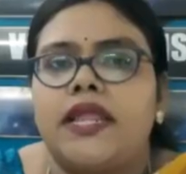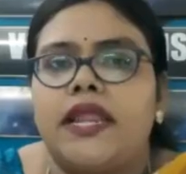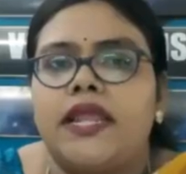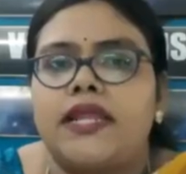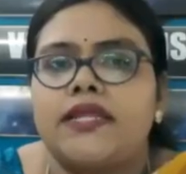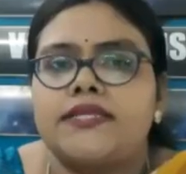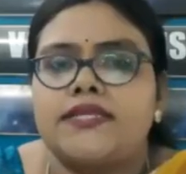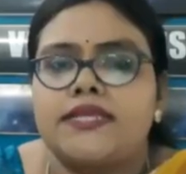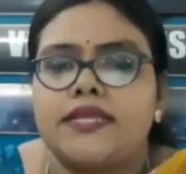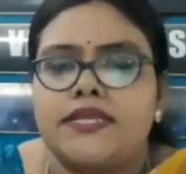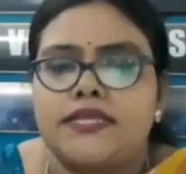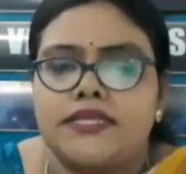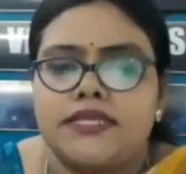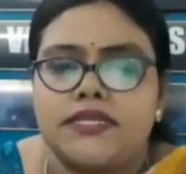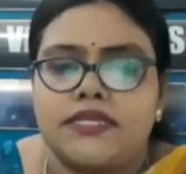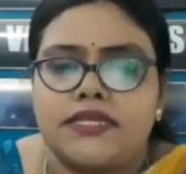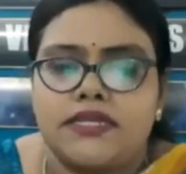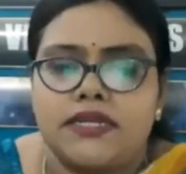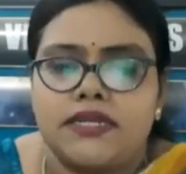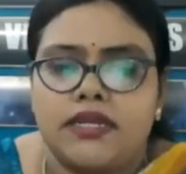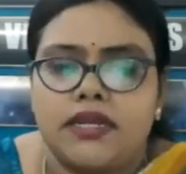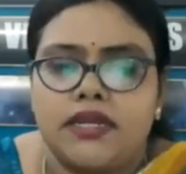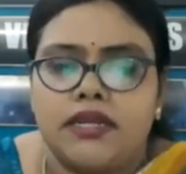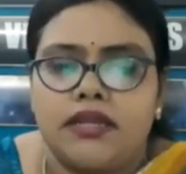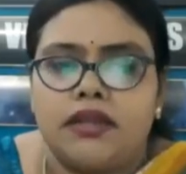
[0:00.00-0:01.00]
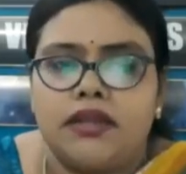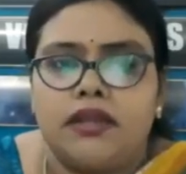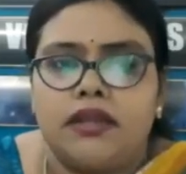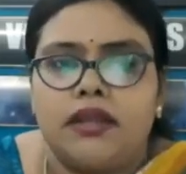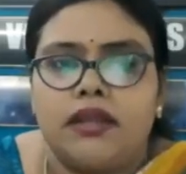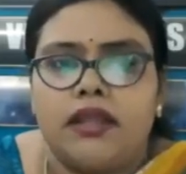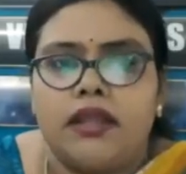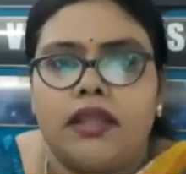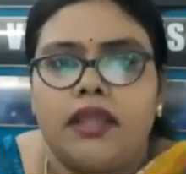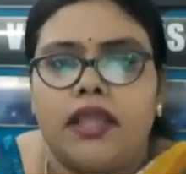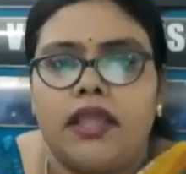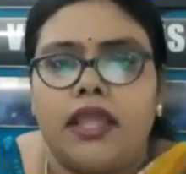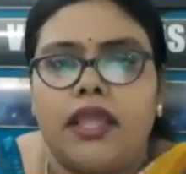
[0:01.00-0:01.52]
exist
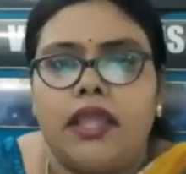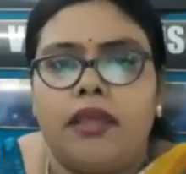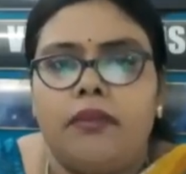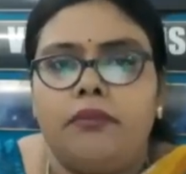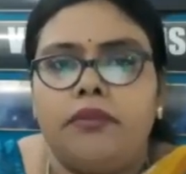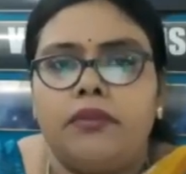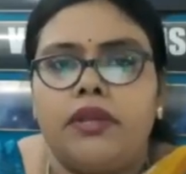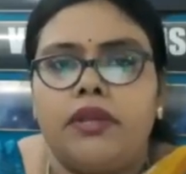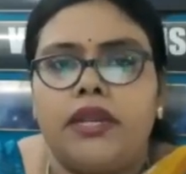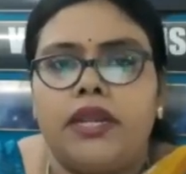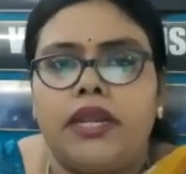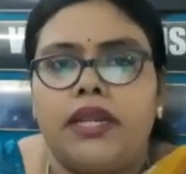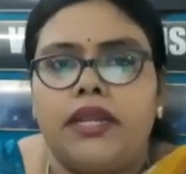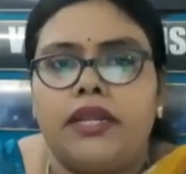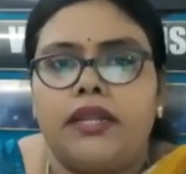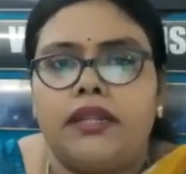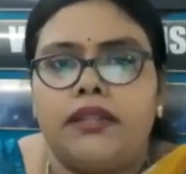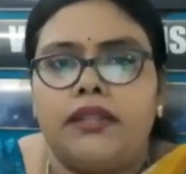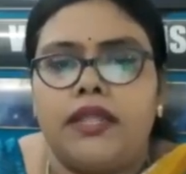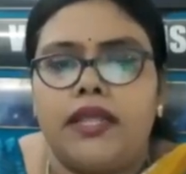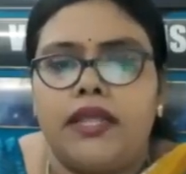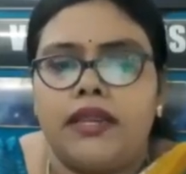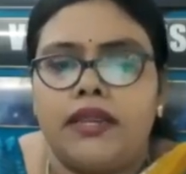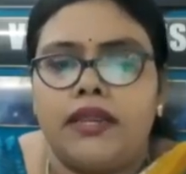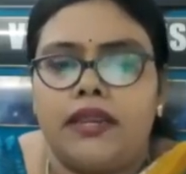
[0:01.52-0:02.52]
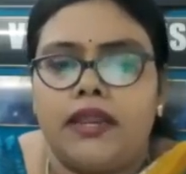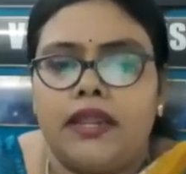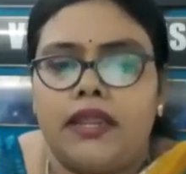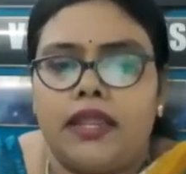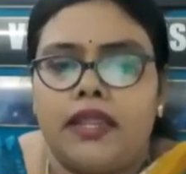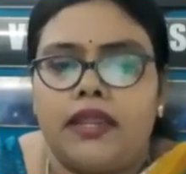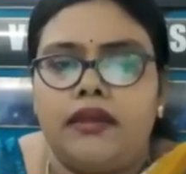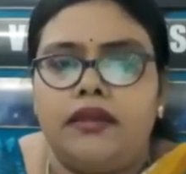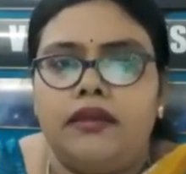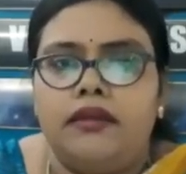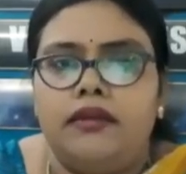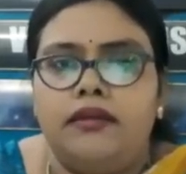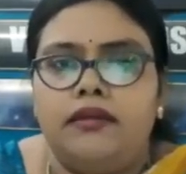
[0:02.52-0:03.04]
m greater than
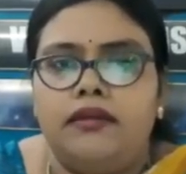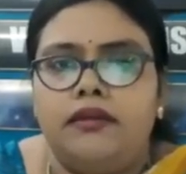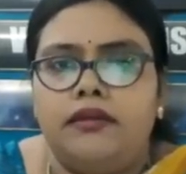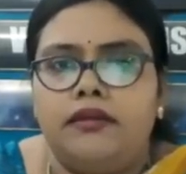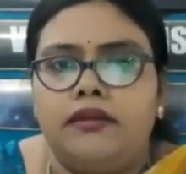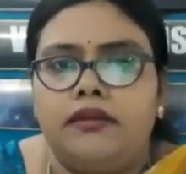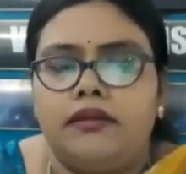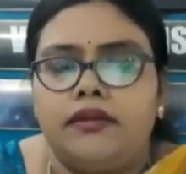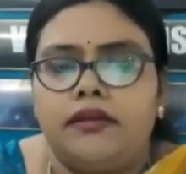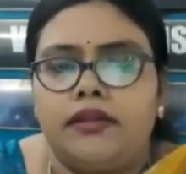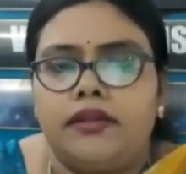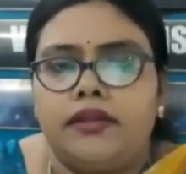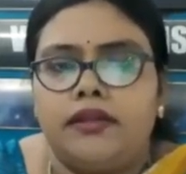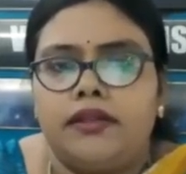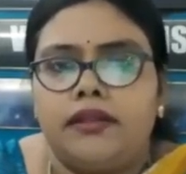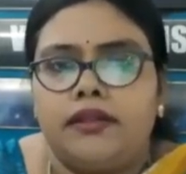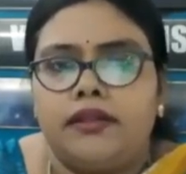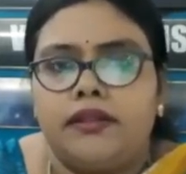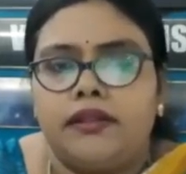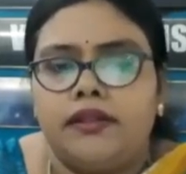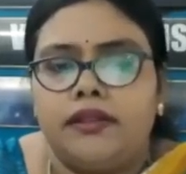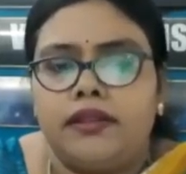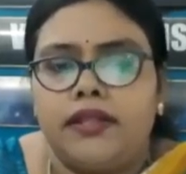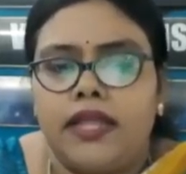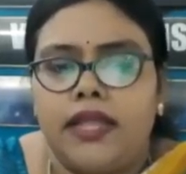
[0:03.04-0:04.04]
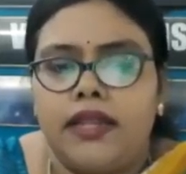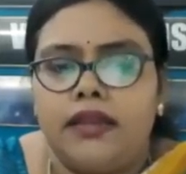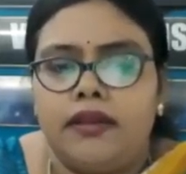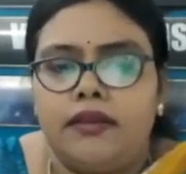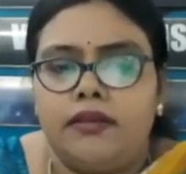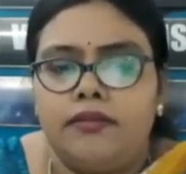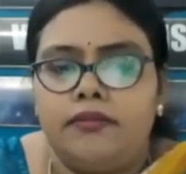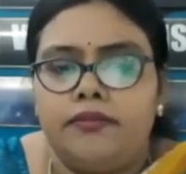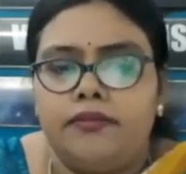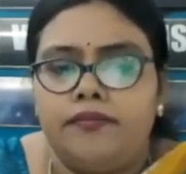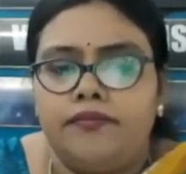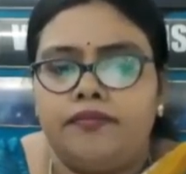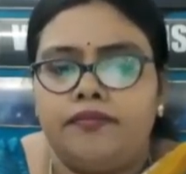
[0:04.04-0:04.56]
n,
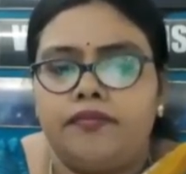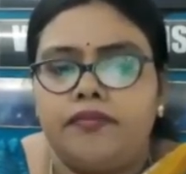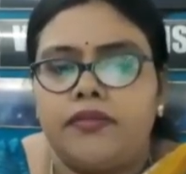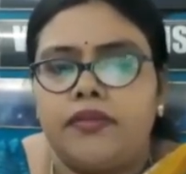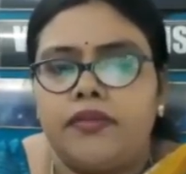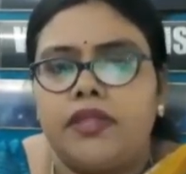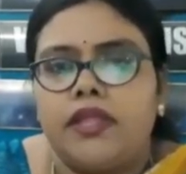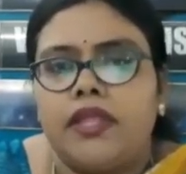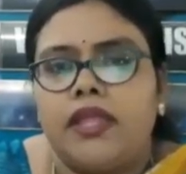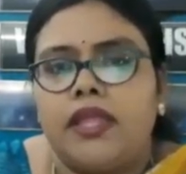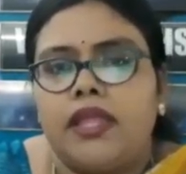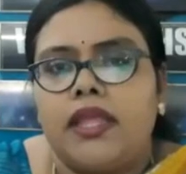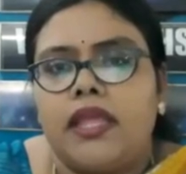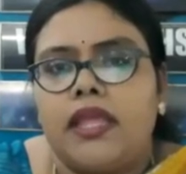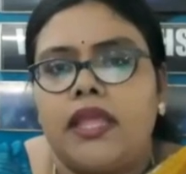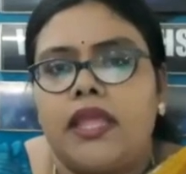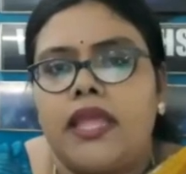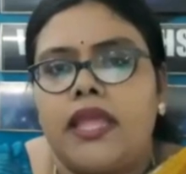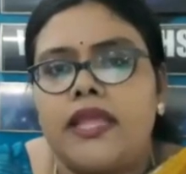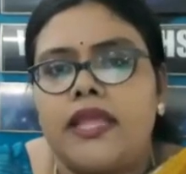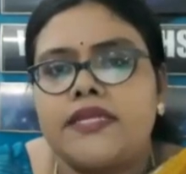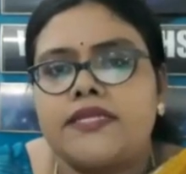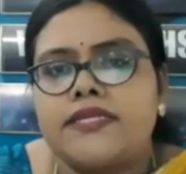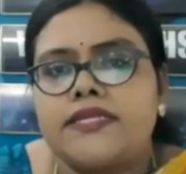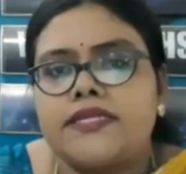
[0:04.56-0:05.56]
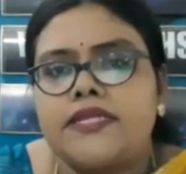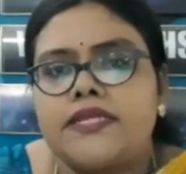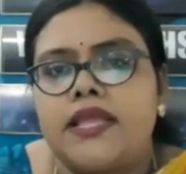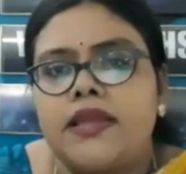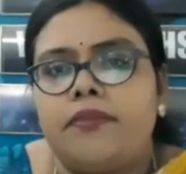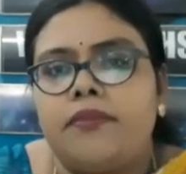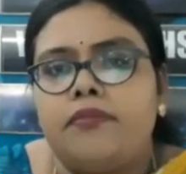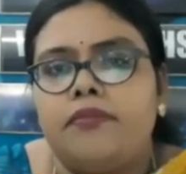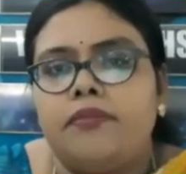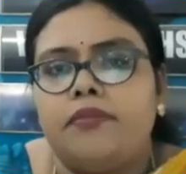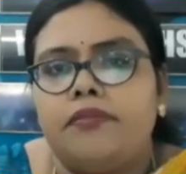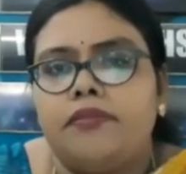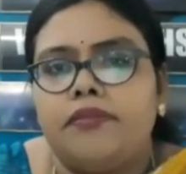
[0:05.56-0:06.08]
then
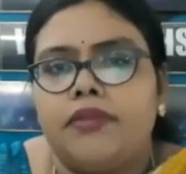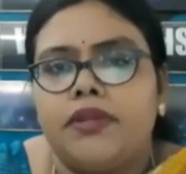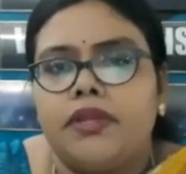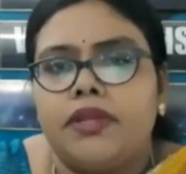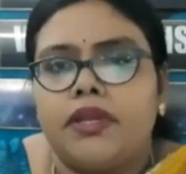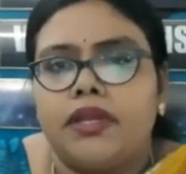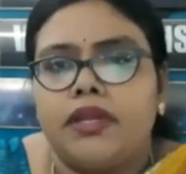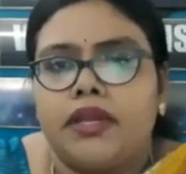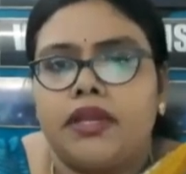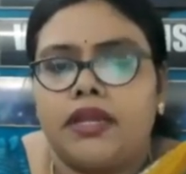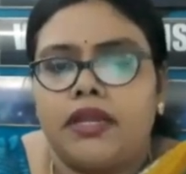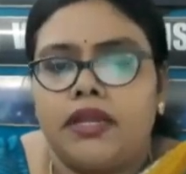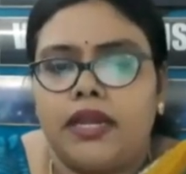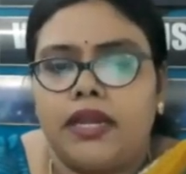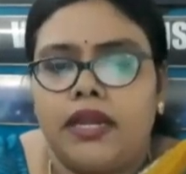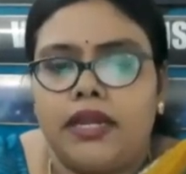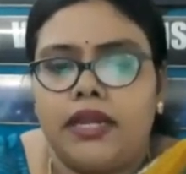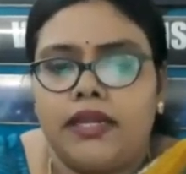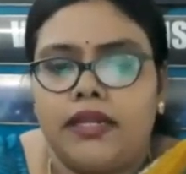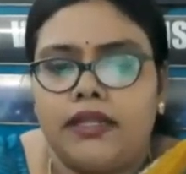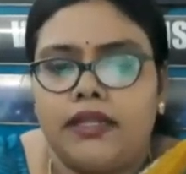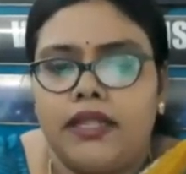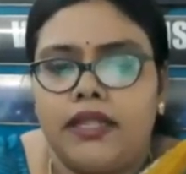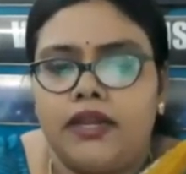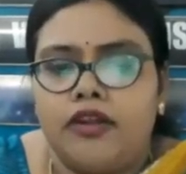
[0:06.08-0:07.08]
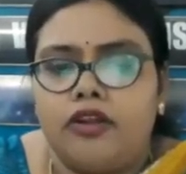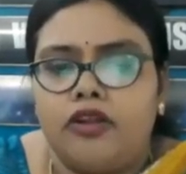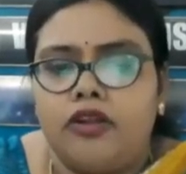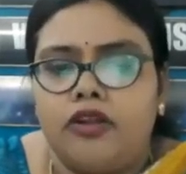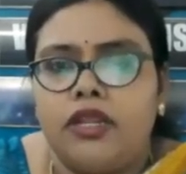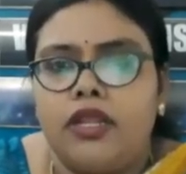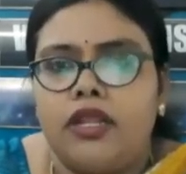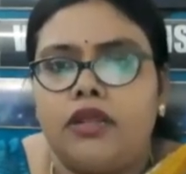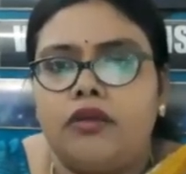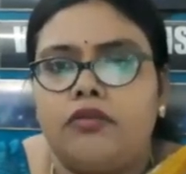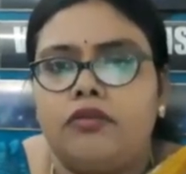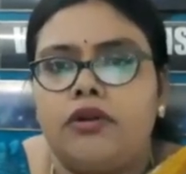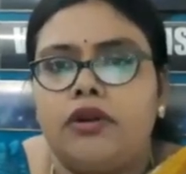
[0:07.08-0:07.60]
Sm greater than or
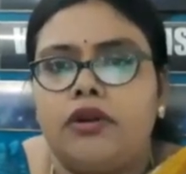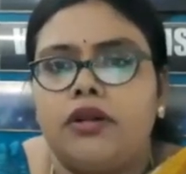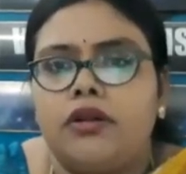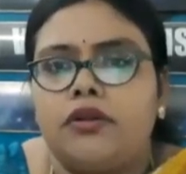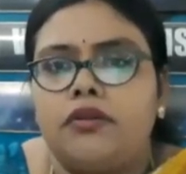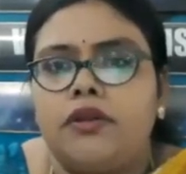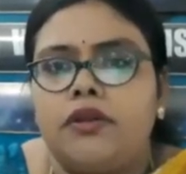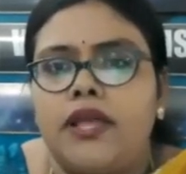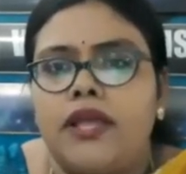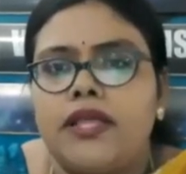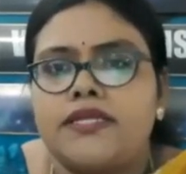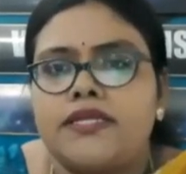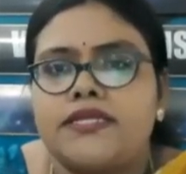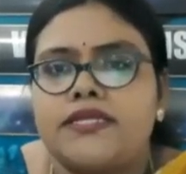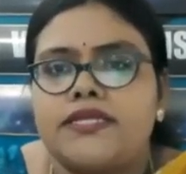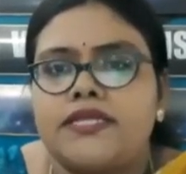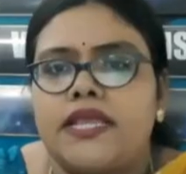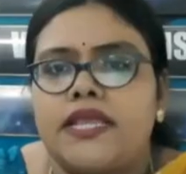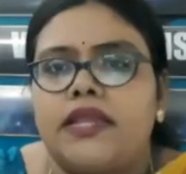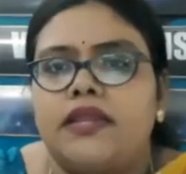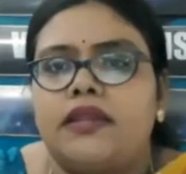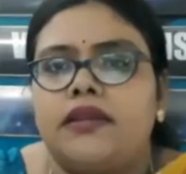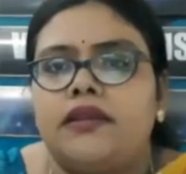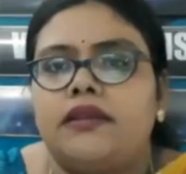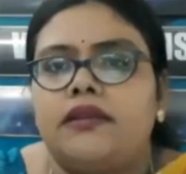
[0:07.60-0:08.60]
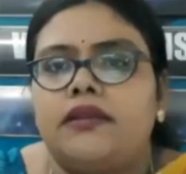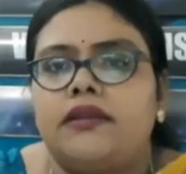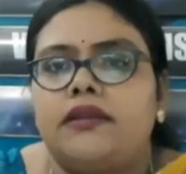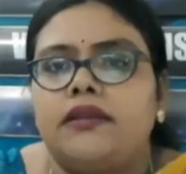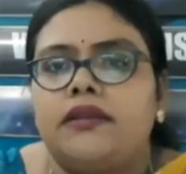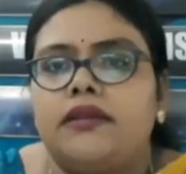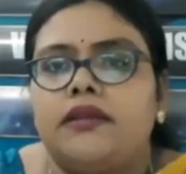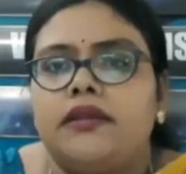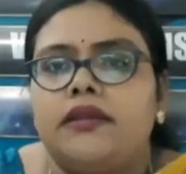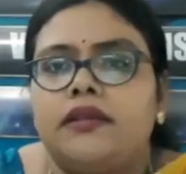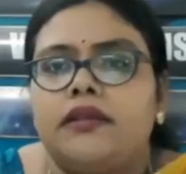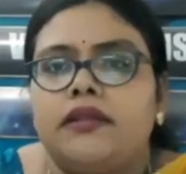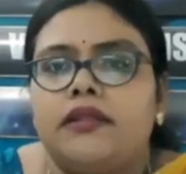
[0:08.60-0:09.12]
equal to Sn.
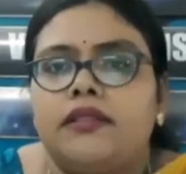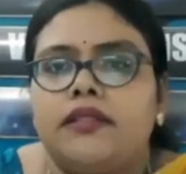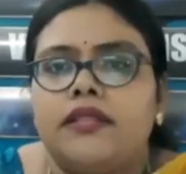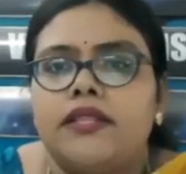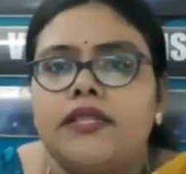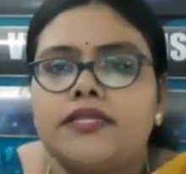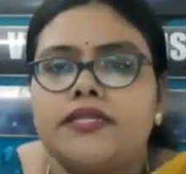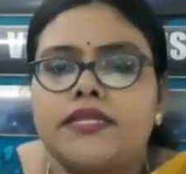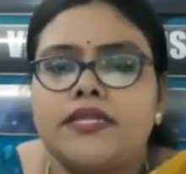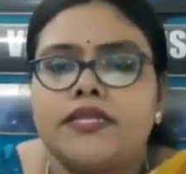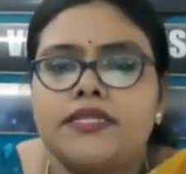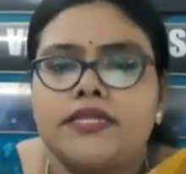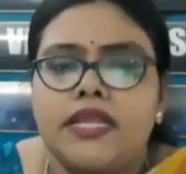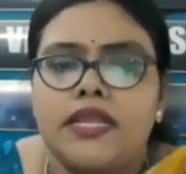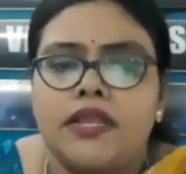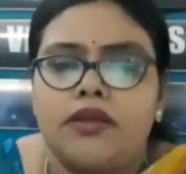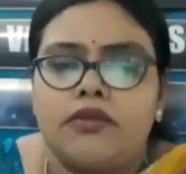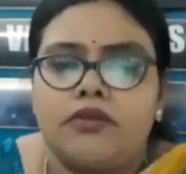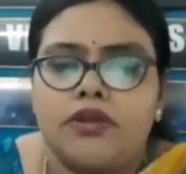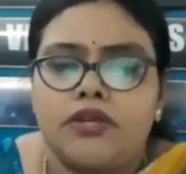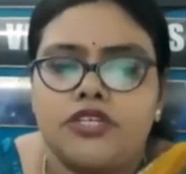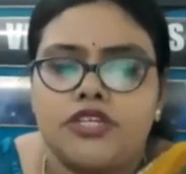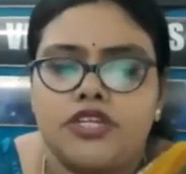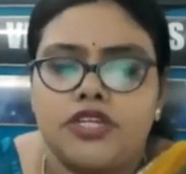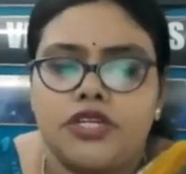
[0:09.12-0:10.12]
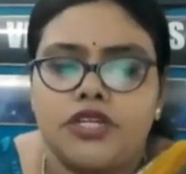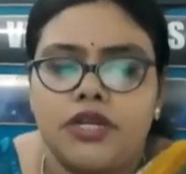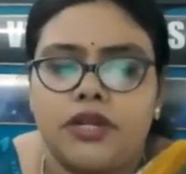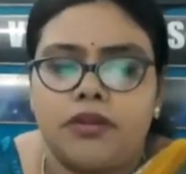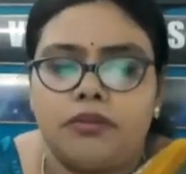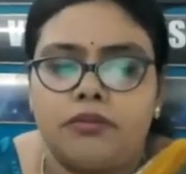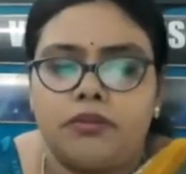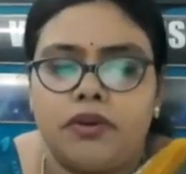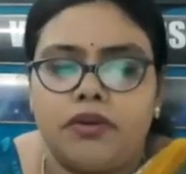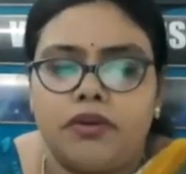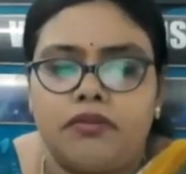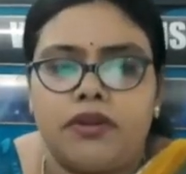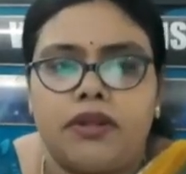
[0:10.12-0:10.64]
This is equation
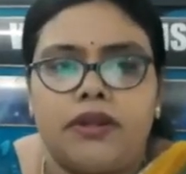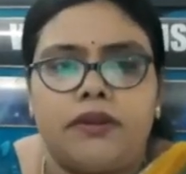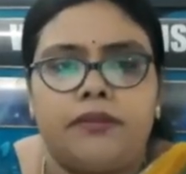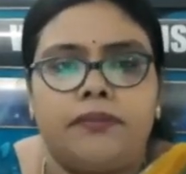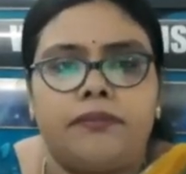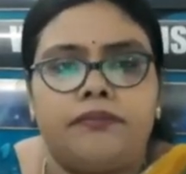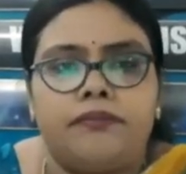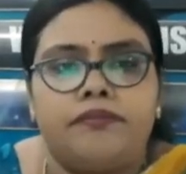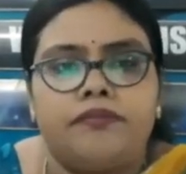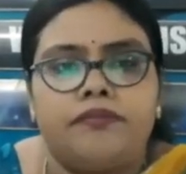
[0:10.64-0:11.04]
number 1.